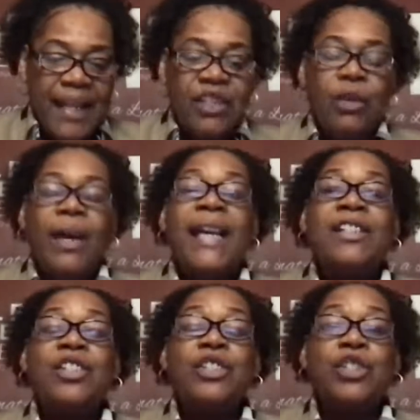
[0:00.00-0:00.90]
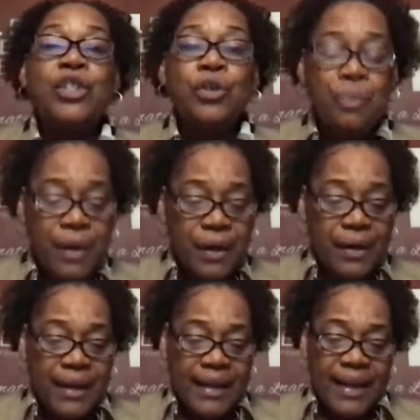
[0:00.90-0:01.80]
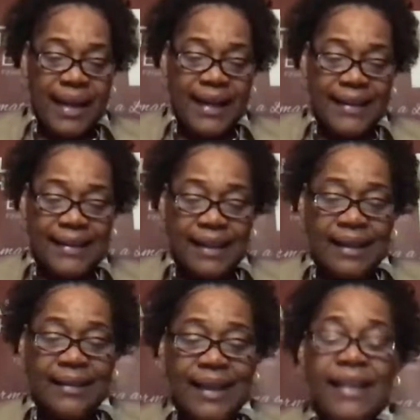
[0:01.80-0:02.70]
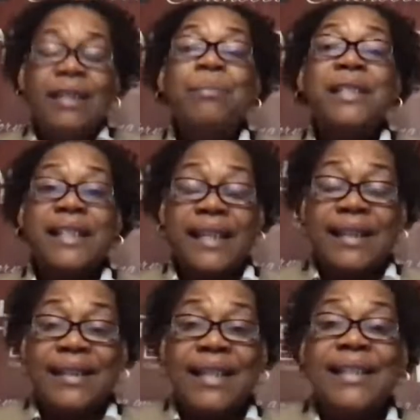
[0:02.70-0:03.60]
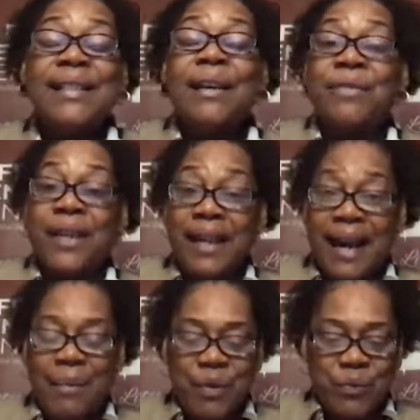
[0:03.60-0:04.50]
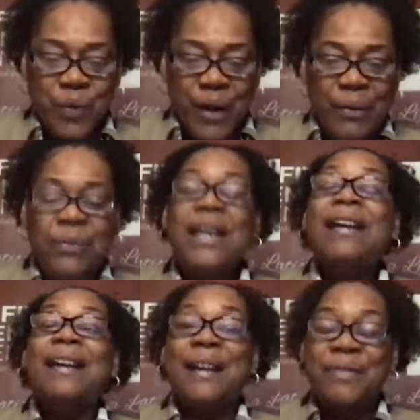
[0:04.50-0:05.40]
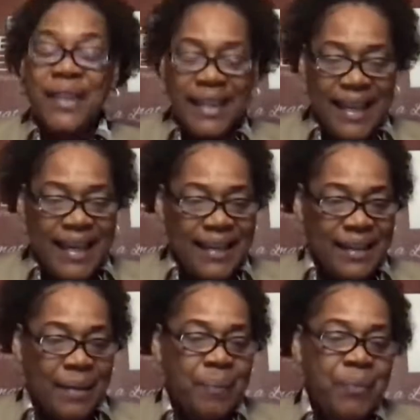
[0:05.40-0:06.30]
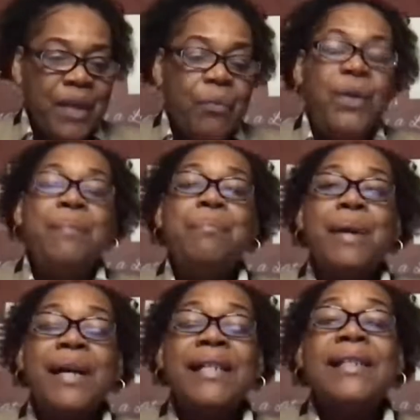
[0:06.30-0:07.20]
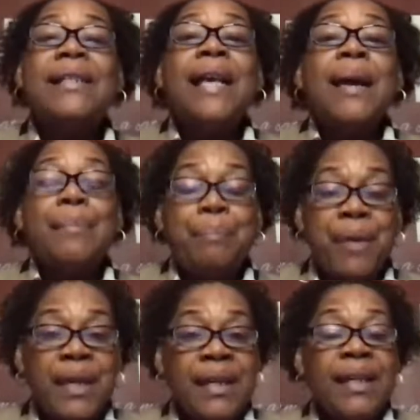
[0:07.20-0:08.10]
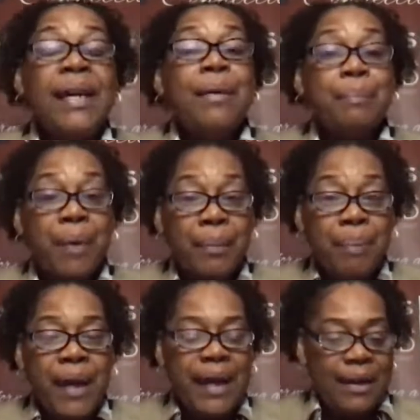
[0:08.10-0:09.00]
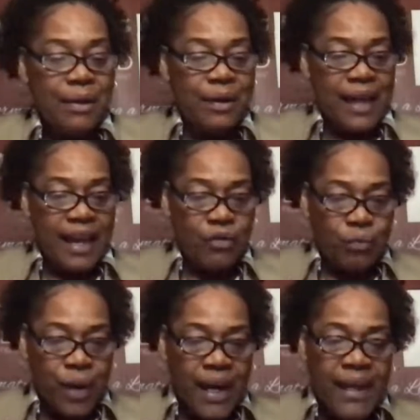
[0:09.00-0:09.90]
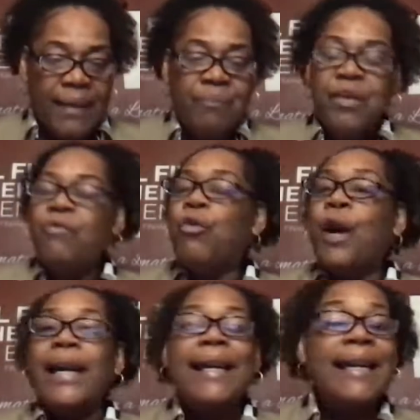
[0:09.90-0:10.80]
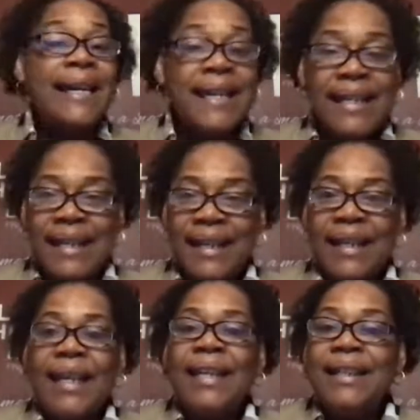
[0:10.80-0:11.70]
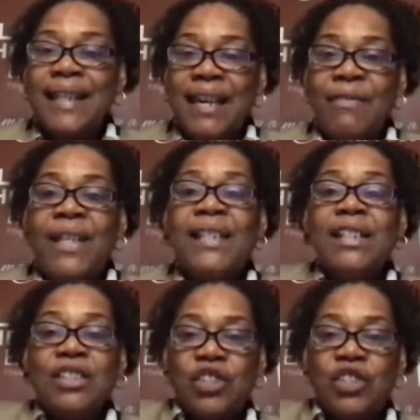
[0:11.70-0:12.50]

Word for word: And so, as consumer and as uh, kingdom citizens of the commonwealth of the kingdom, we must be prepared and ready for any given